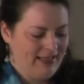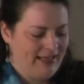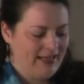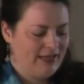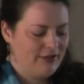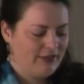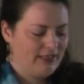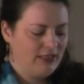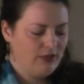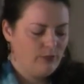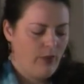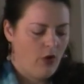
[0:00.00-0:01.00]
Here's
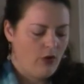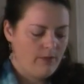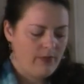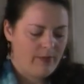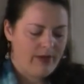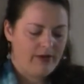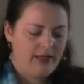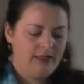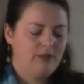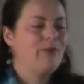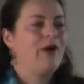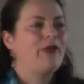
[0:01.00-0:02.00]
his poem about
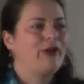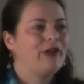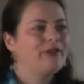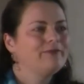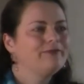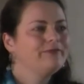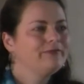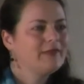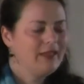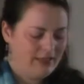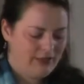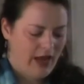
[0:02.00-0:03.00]
his mother,
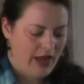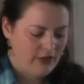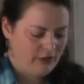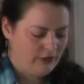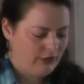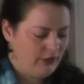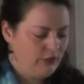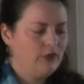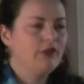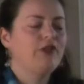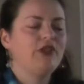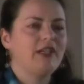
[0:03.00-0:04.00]
entitled
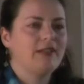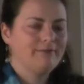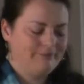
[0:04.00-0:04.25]
Eulogy.